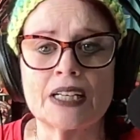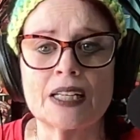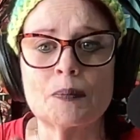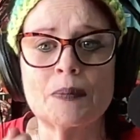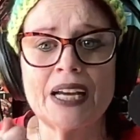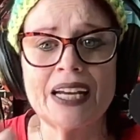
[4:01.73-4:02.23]
Now,
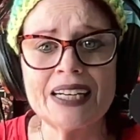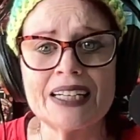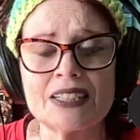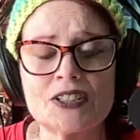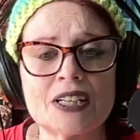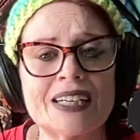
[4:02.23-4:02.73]
the
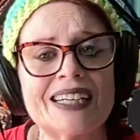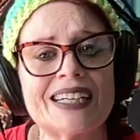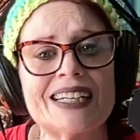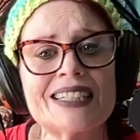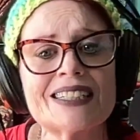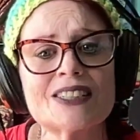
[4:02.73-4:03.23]
page
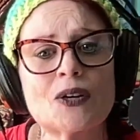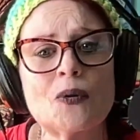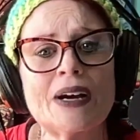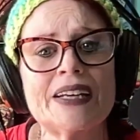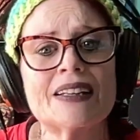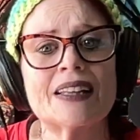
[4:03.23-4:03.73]
isn't
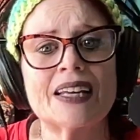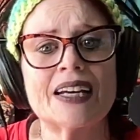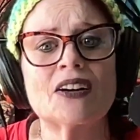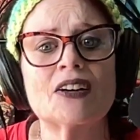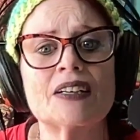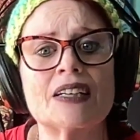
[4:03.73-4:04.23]
quite
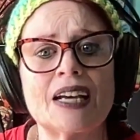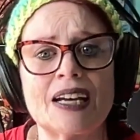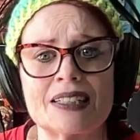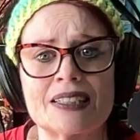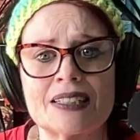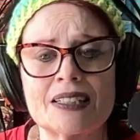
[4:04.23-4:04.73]
there
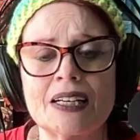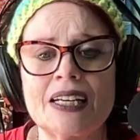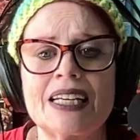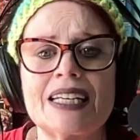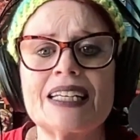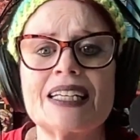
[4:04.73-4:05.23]
yet.
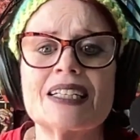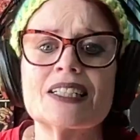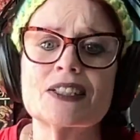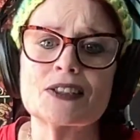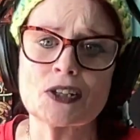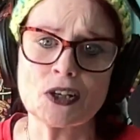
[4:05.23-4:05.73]
He
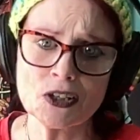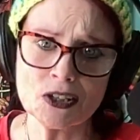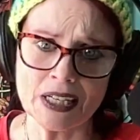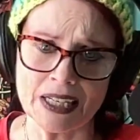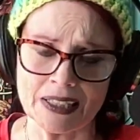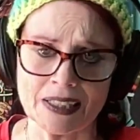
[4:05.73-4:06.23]
is
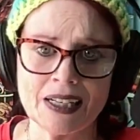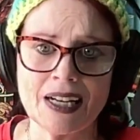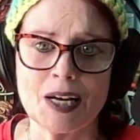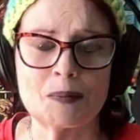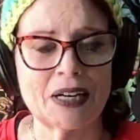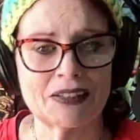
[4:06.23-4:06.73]
learning
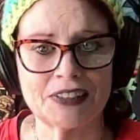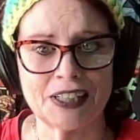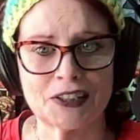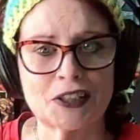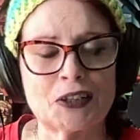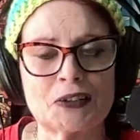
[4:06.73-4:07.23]
about
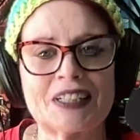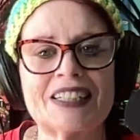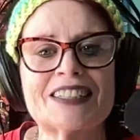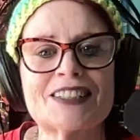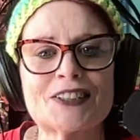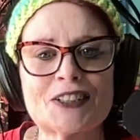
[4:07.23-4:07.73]
that code.
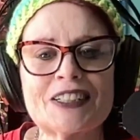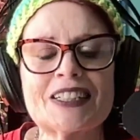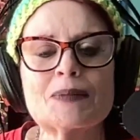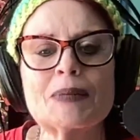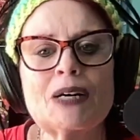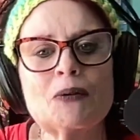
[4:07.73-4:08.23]
He's
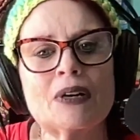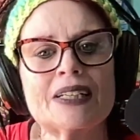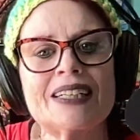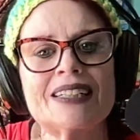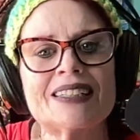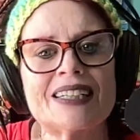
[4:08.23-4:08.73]
learning about what
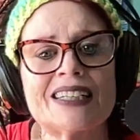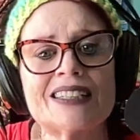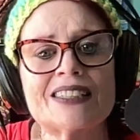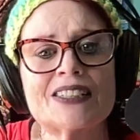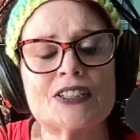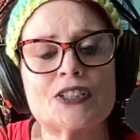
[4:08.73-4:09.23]
he
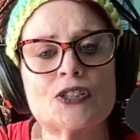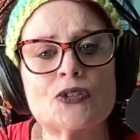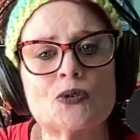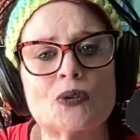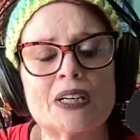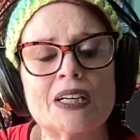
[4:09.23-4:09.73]
needs to
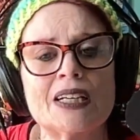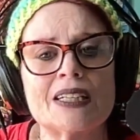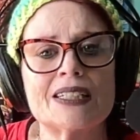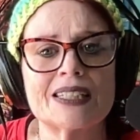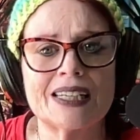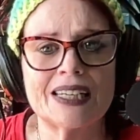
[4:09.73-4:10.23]
do
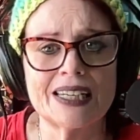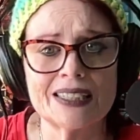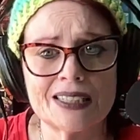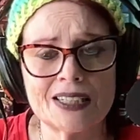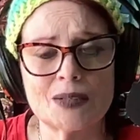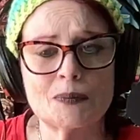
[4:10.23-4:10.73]
to
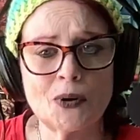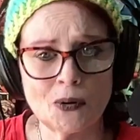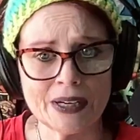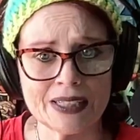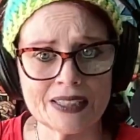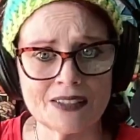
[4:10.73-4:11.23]
get to the
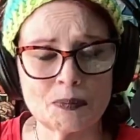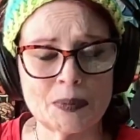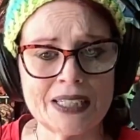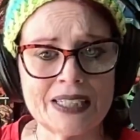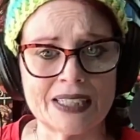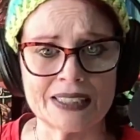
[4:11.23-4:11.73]
point of
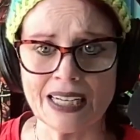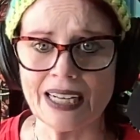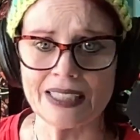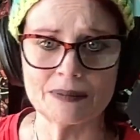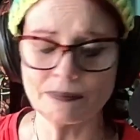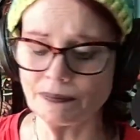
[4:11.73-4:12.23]
being a
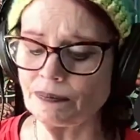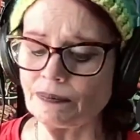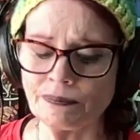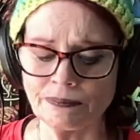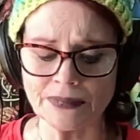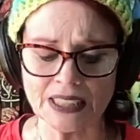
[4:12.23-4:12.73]
knight.
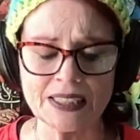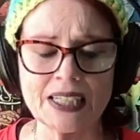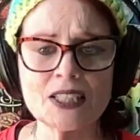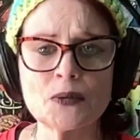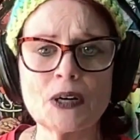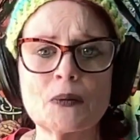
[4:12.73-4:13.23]
And
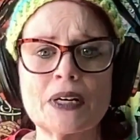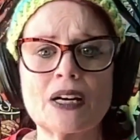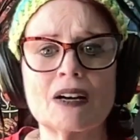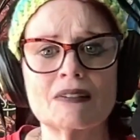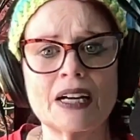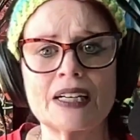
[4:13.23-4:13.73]
that's where we
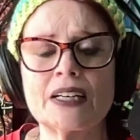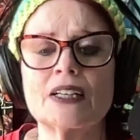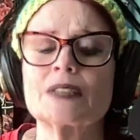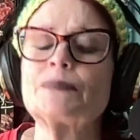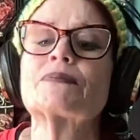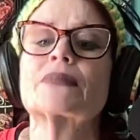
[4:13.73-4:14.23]
are right
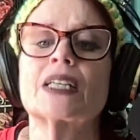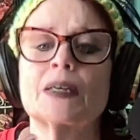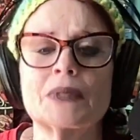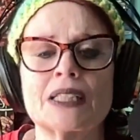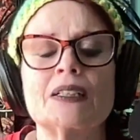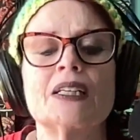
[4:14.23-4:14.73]
here. And
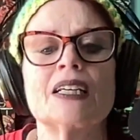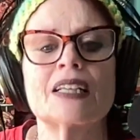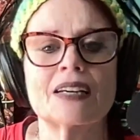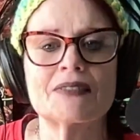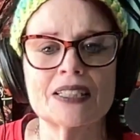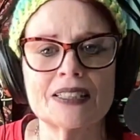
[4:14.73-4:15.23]
I'm going to
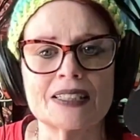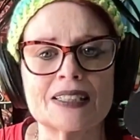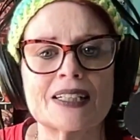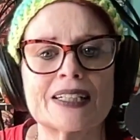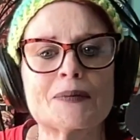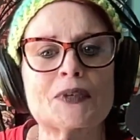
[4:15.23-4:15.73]
give this
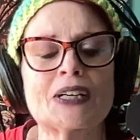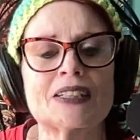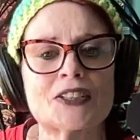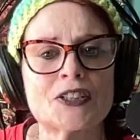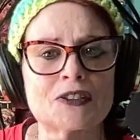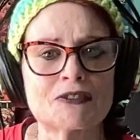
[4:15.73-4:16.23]
disclaimer
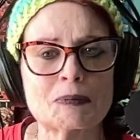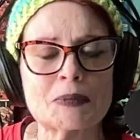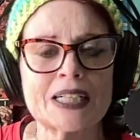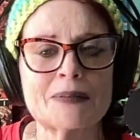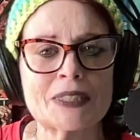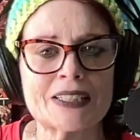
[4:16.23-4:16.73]
out too. From
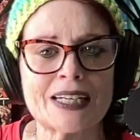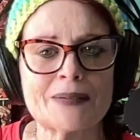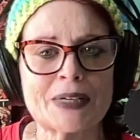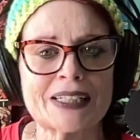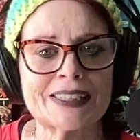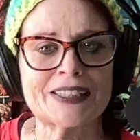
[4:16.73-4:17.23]
time to
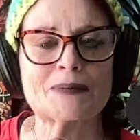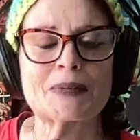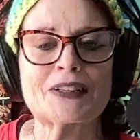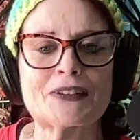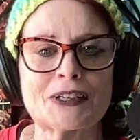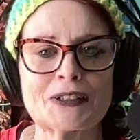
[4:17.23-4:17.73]
time, I clear
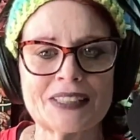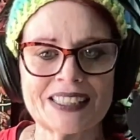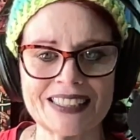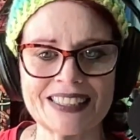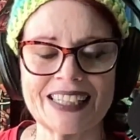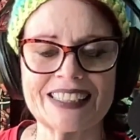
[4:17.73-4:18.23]
my throat.
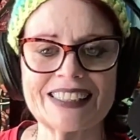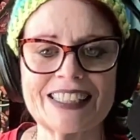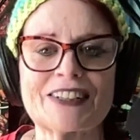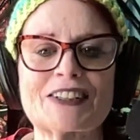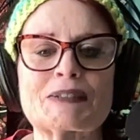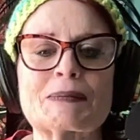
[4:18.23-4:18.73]
That's Tiny
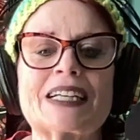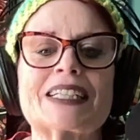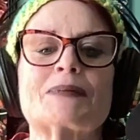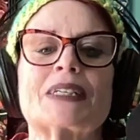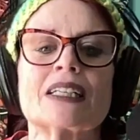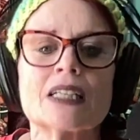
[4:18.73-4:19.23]
Tarot
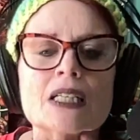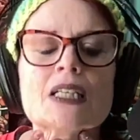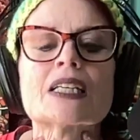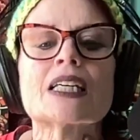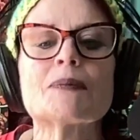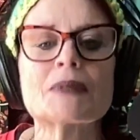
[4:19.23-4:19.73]
reminding me,
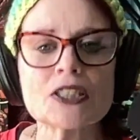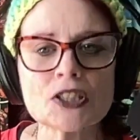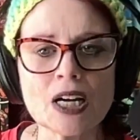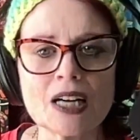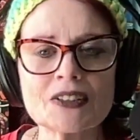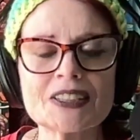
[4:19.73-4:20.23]
keep the
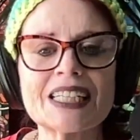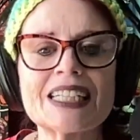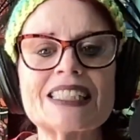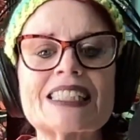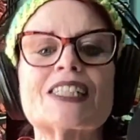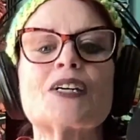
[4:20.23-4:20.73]
chakra
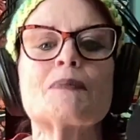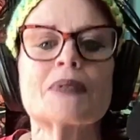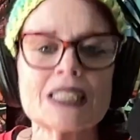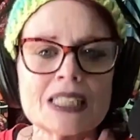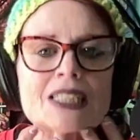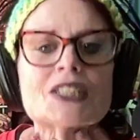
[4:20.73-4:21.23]
nice and
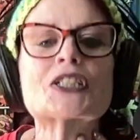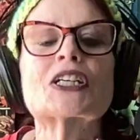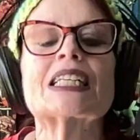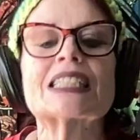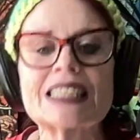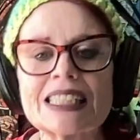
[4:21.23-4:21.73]
open.
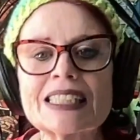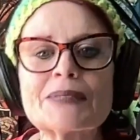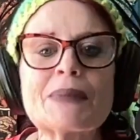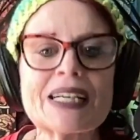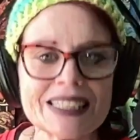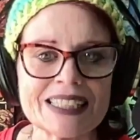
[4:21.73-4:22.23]
Trust in the
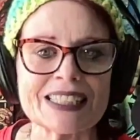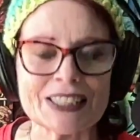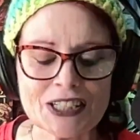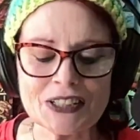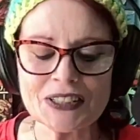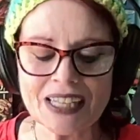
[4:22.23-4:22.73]

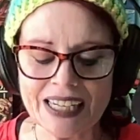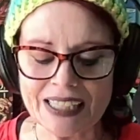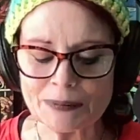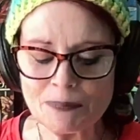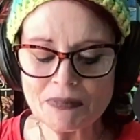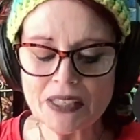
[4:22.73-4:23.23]
message.
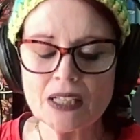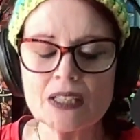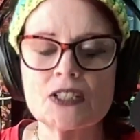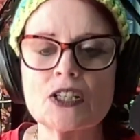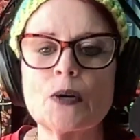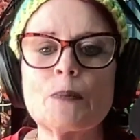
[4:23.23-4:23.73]
Okay.
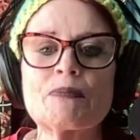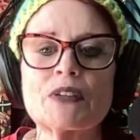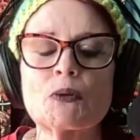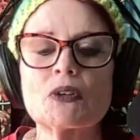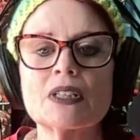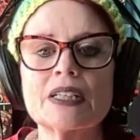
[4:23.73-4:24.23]
So
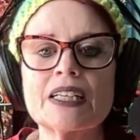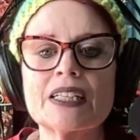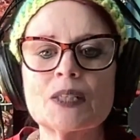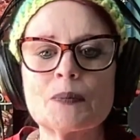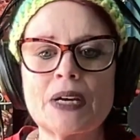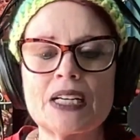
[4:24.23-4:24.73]
we're looking
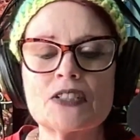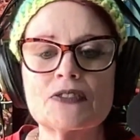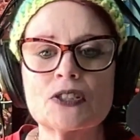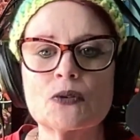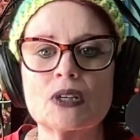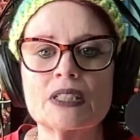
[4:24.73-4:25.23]
at the page of
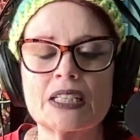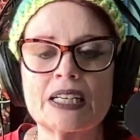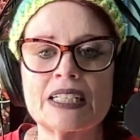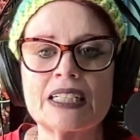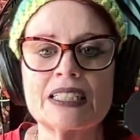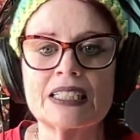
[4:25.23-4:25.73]
swords,
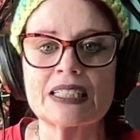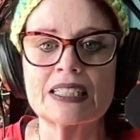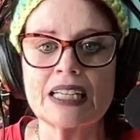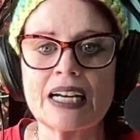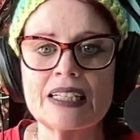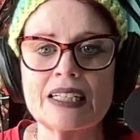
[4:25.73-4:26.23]
and he is
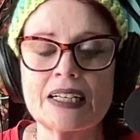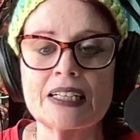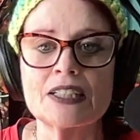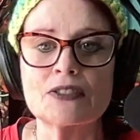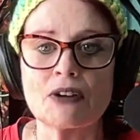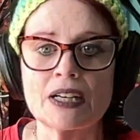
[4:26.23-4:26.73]
excited and
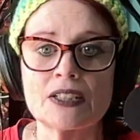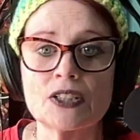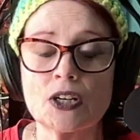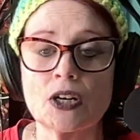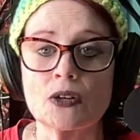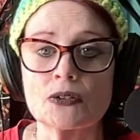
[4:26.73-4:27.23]
he's ready to
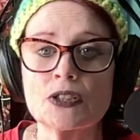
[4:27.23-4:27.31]
go.